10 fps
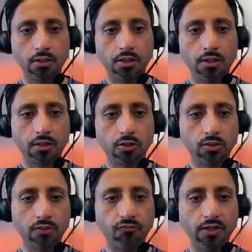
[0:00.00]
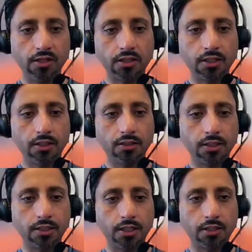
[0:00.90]
So the first thing that
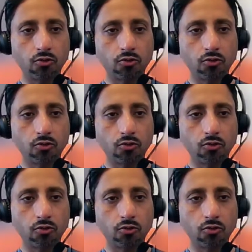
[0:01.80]
has to